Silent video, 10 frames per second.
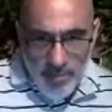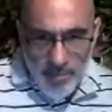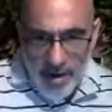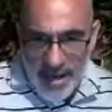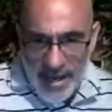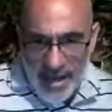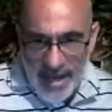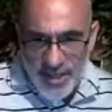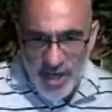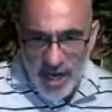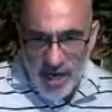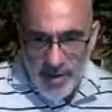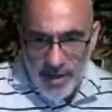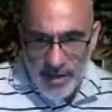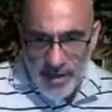by a
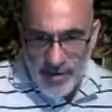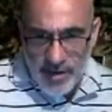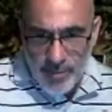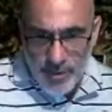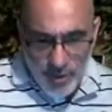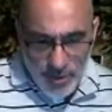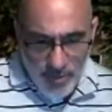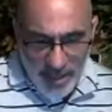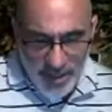gentleman, produced by a